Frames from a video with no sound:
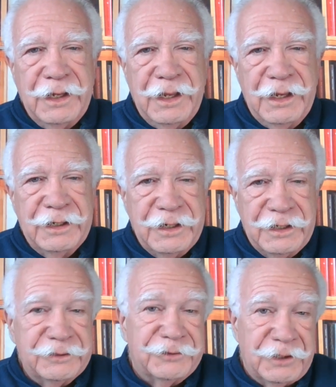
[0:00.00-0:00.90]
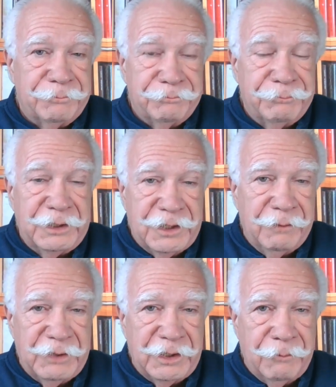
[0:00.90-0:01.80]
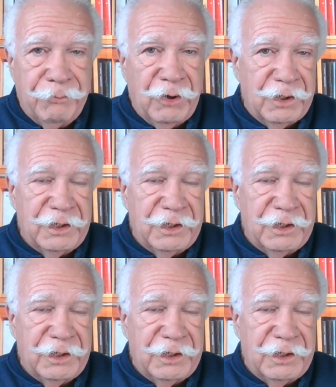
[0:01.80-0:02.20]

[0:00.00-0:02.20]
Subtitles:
and it ends up becoming a party